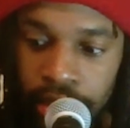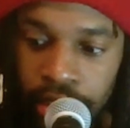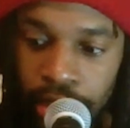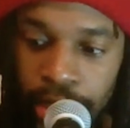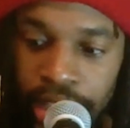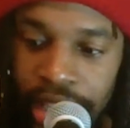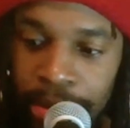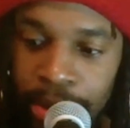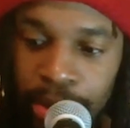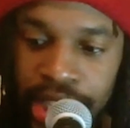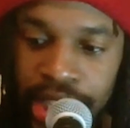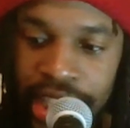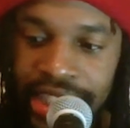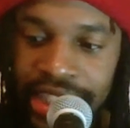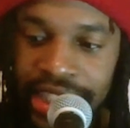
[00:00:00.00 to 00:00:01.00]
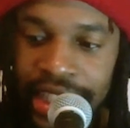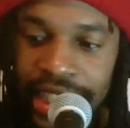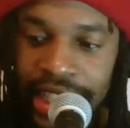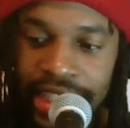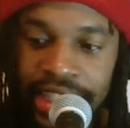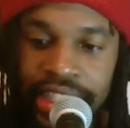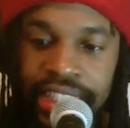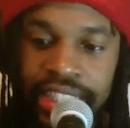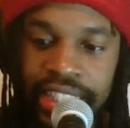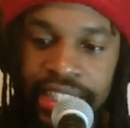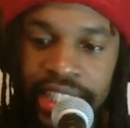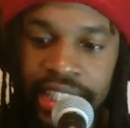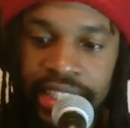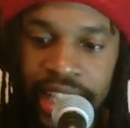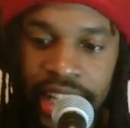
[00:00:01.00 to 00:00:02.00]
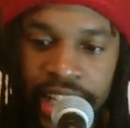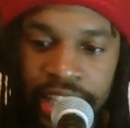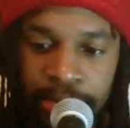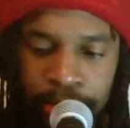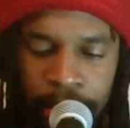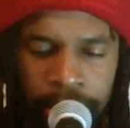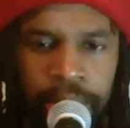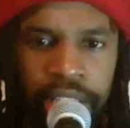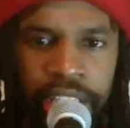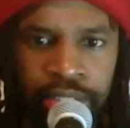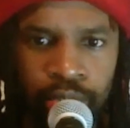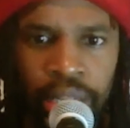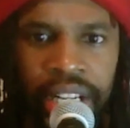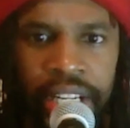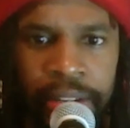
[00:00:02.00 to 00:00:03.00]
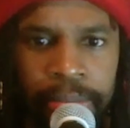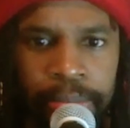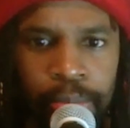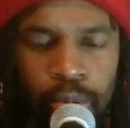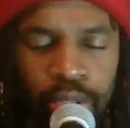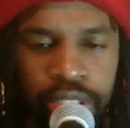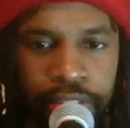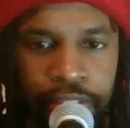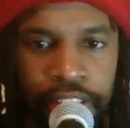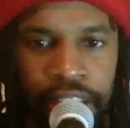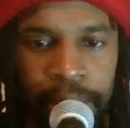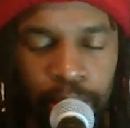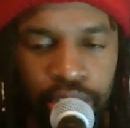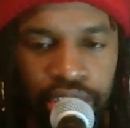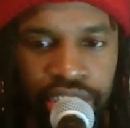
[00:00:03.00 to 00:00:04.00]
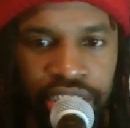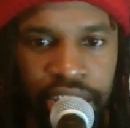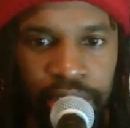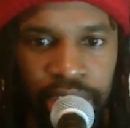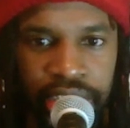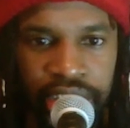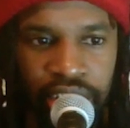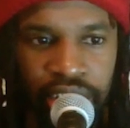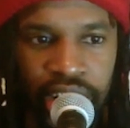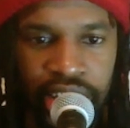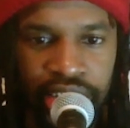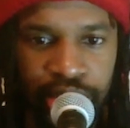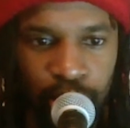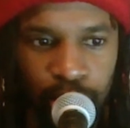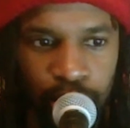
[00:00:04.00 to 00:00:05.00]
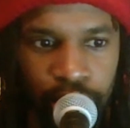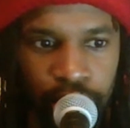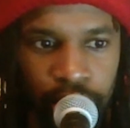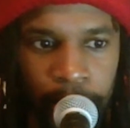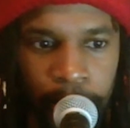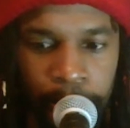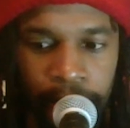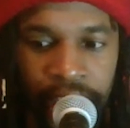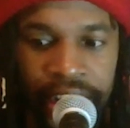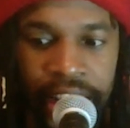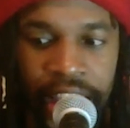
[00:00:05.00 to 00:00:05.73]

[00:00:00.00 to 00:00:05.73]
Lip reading: reggae music is not is probably is one of the most famous genres across the world and